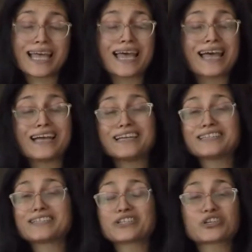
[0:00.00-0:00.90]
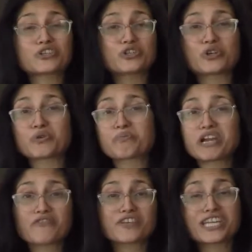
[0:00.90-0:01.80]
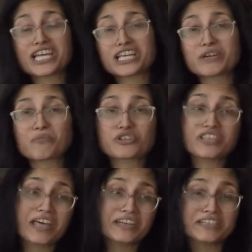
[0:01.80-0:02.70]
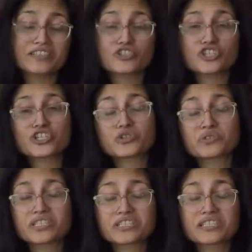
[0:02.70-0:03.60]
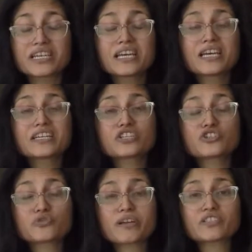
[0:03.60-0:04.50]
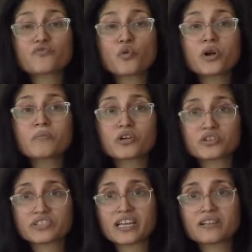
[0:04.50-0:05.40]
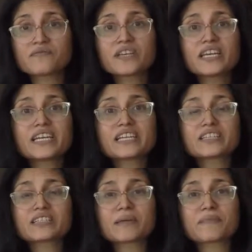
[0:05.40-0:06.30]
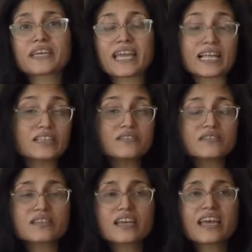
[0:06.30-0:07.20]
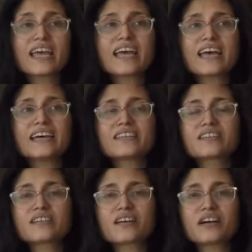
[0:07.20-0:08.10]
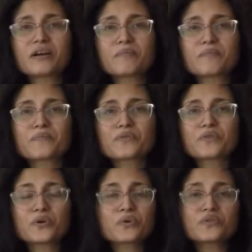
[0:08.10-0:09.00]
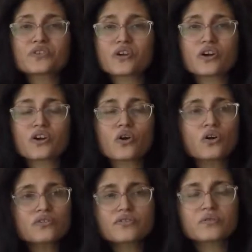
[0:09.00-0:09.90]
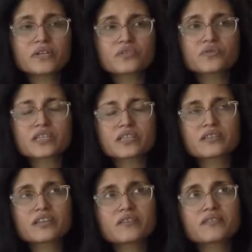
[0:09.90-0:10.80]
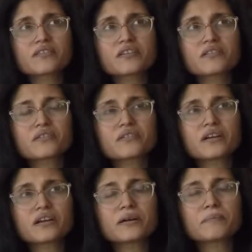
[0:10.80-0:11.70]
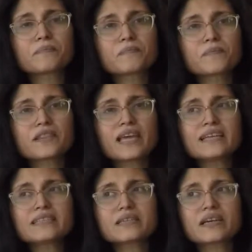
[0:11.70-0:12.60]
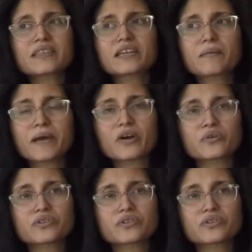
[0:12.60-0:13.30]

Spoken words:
and, paraphernalia, prosthetics that she uses to transform herself into something else. And those are also interesting. They're less, I think, about